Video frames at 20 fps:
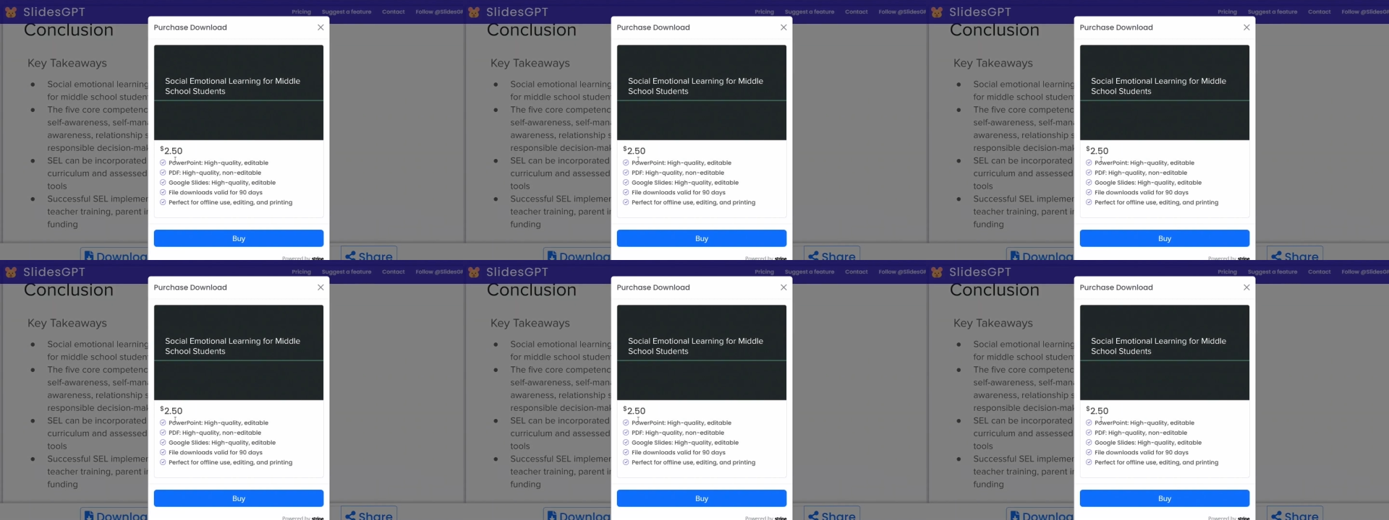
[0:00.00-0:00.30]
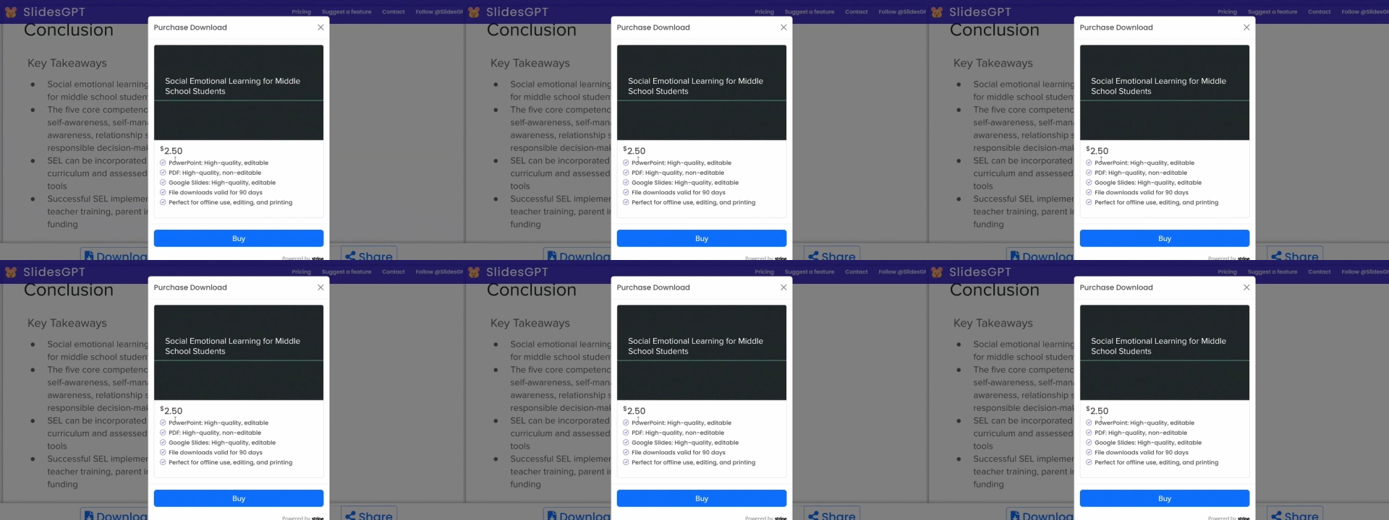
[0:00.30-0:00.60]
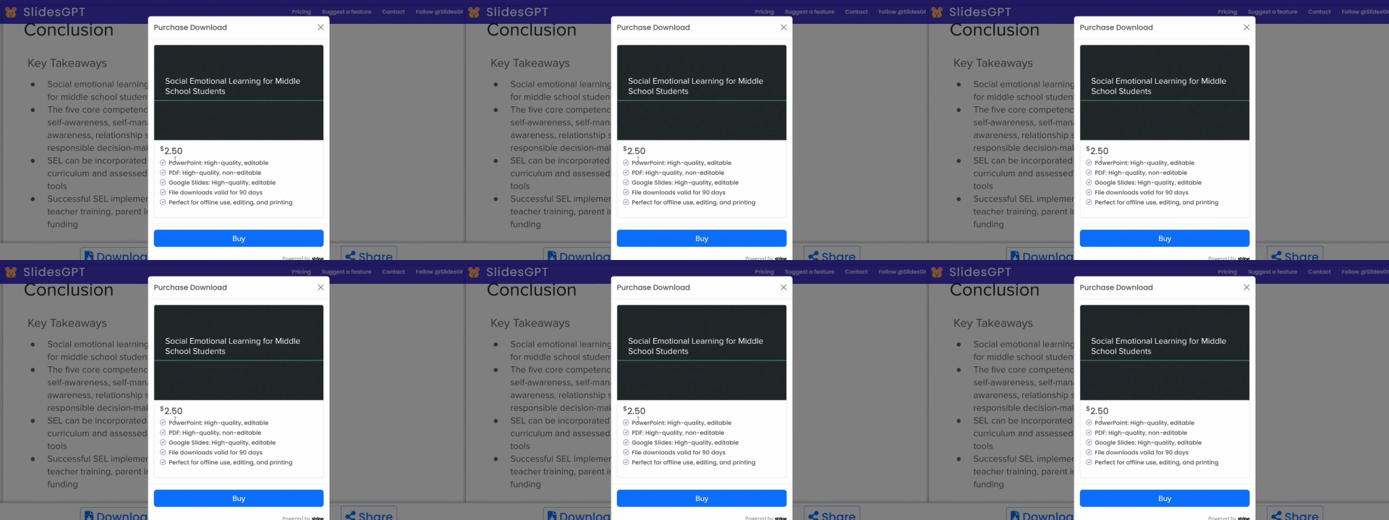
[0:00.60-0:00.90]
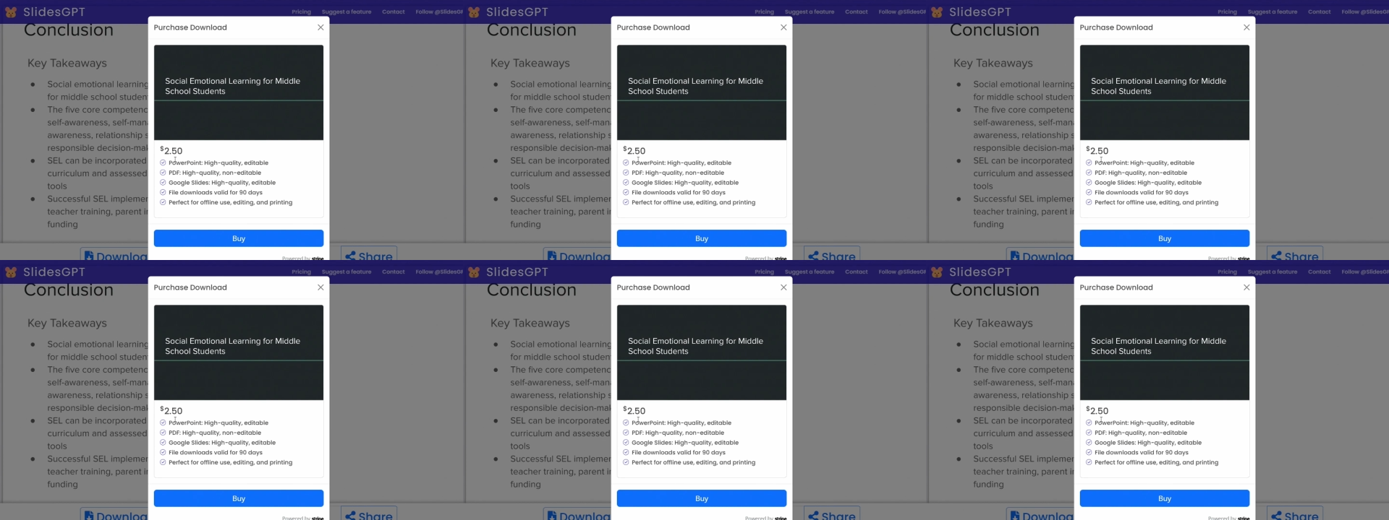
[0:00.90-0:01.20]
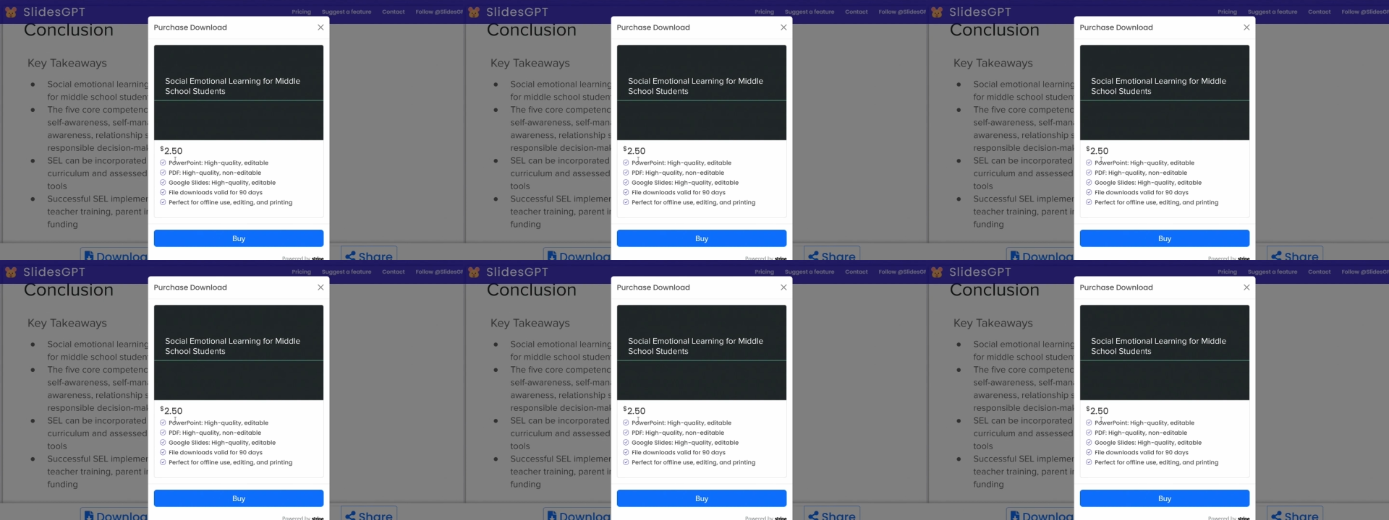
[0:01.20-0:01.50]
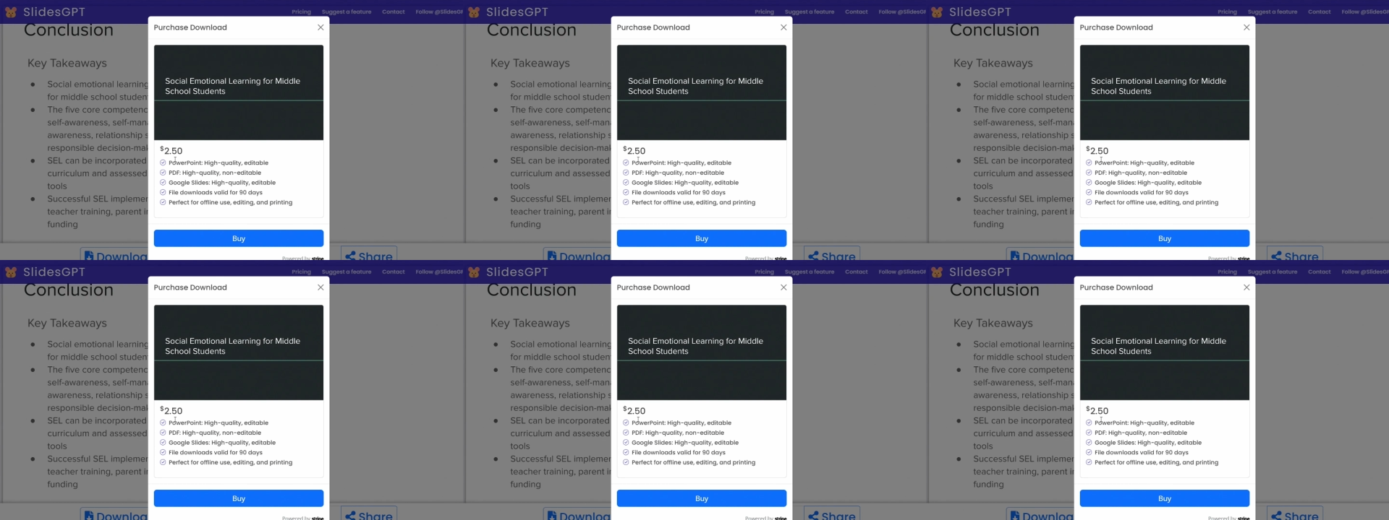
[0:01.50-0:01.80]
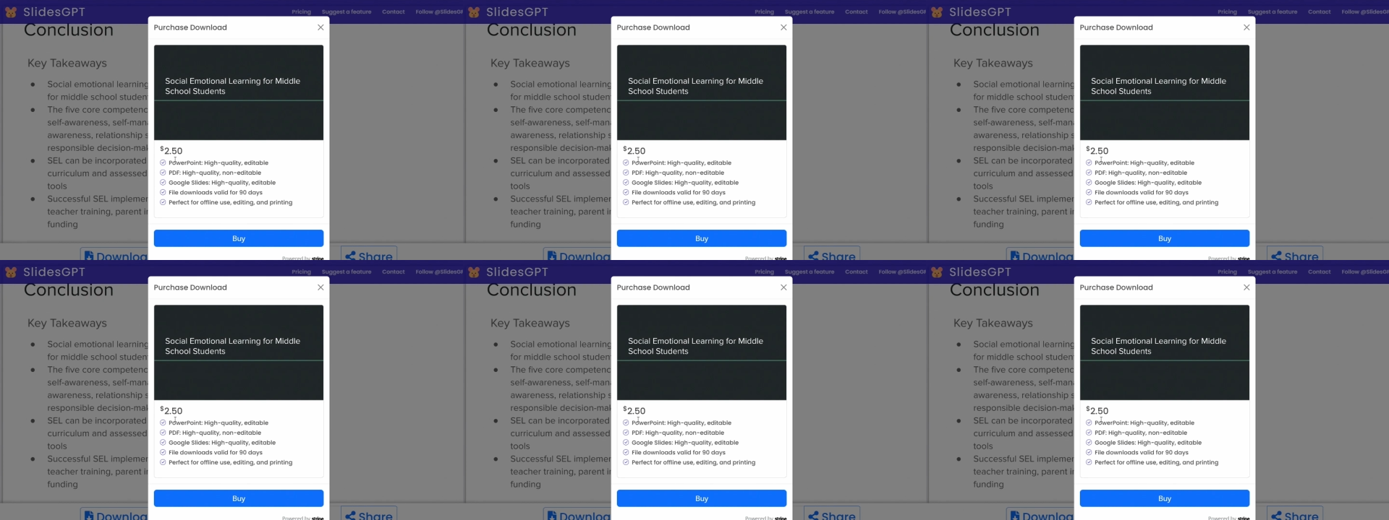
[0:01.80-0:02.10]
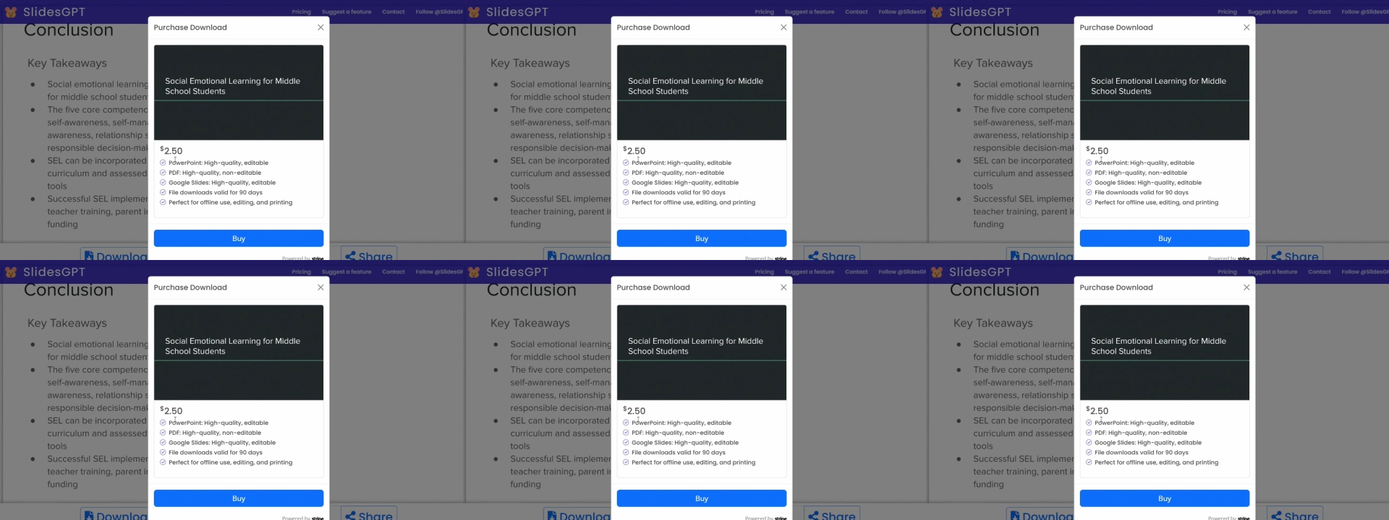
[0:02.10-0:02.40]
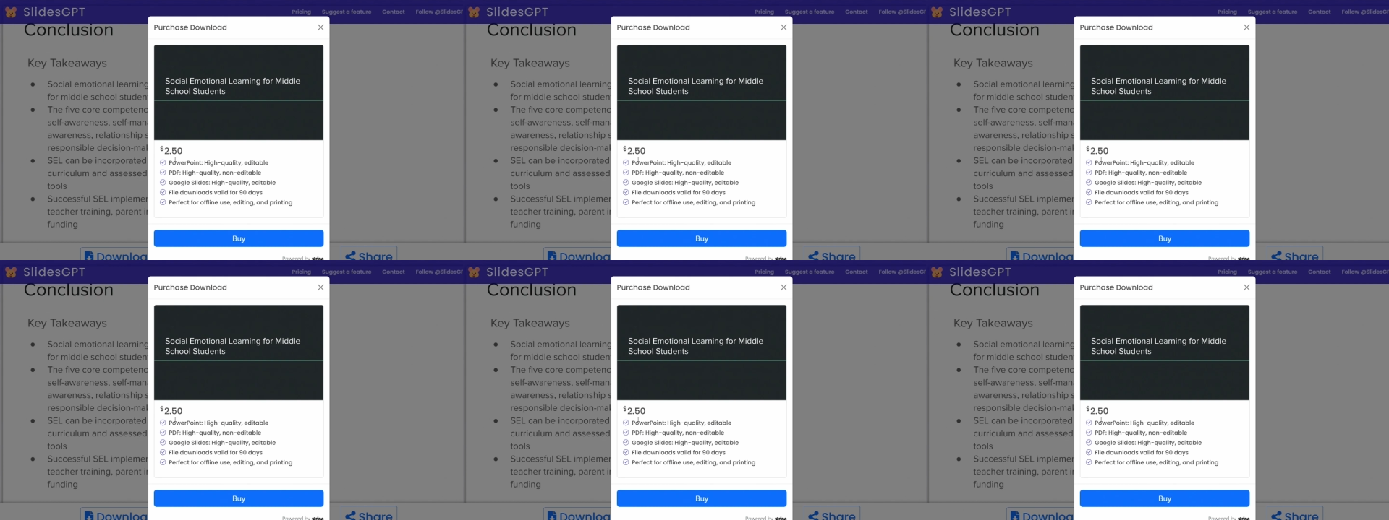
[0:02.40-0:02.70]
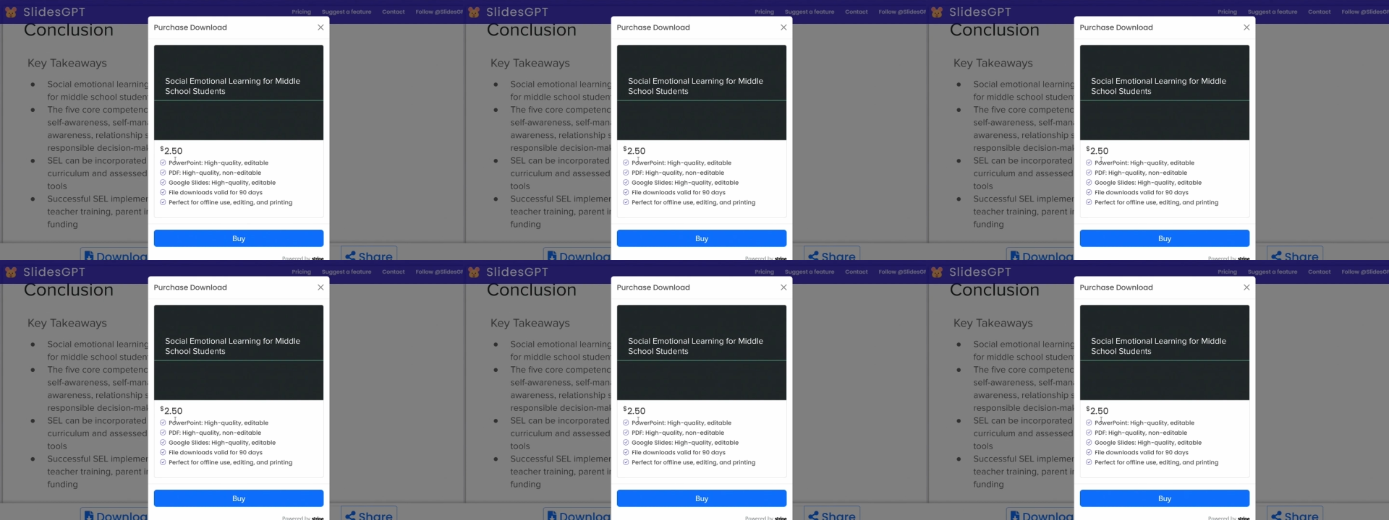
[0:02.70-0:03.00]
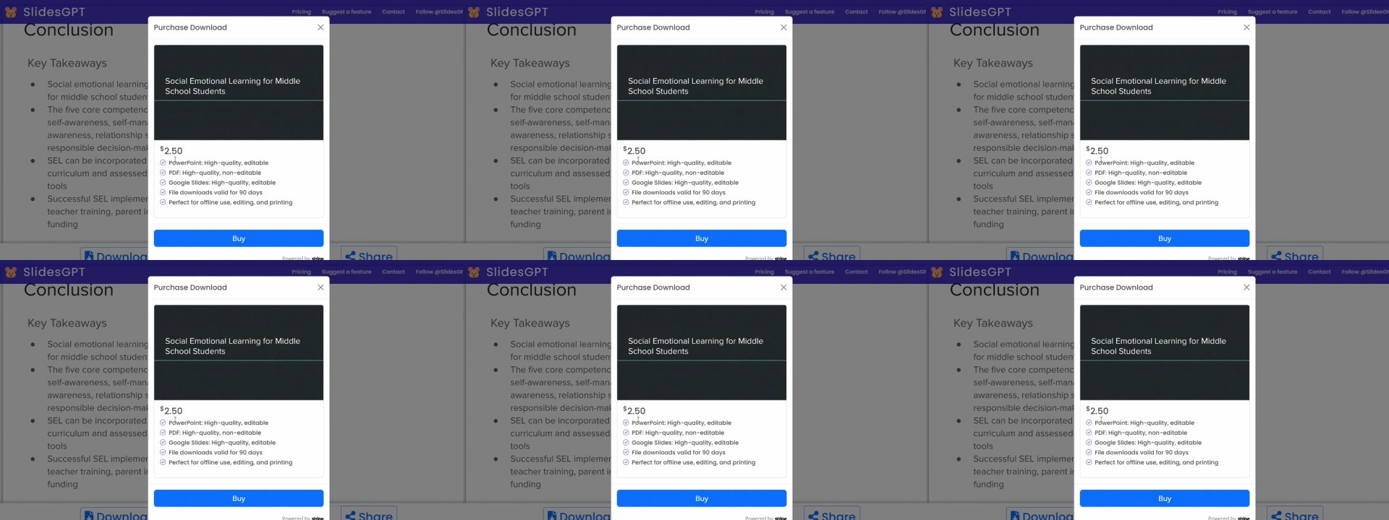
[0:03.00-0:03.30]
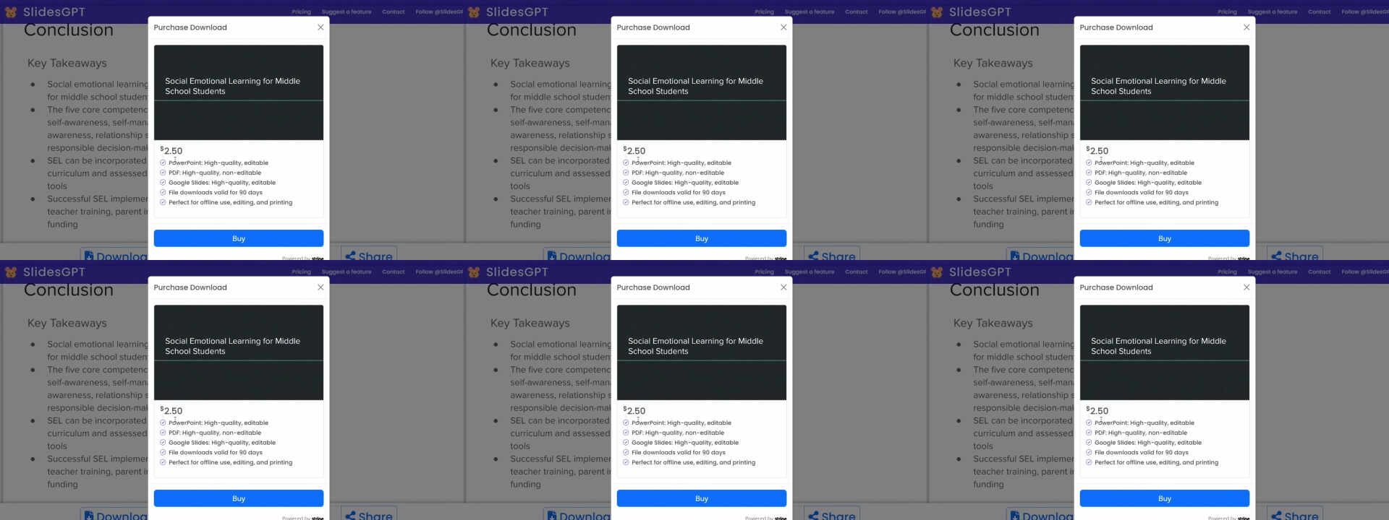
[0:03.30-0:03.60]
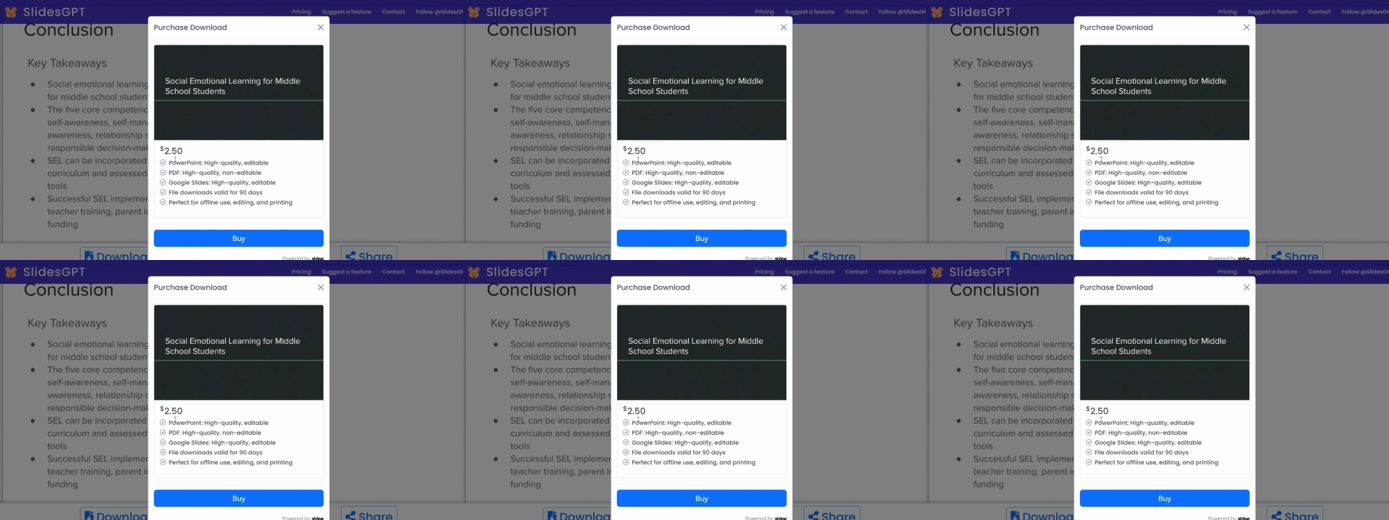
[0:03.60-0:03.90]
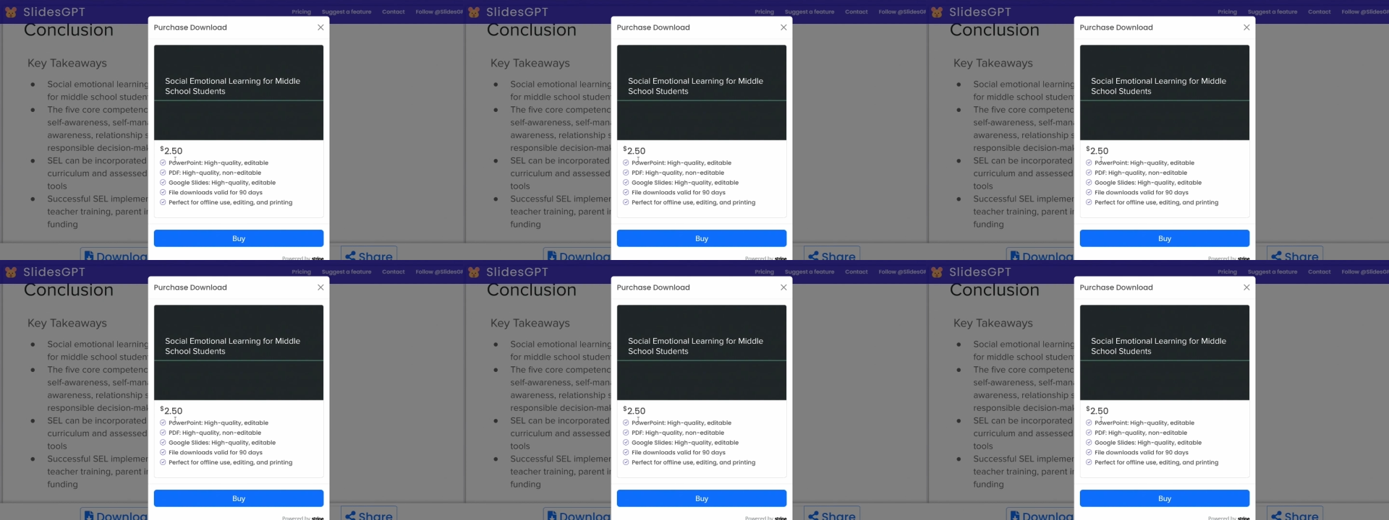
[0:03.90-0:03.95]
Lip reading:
(no speaker visible)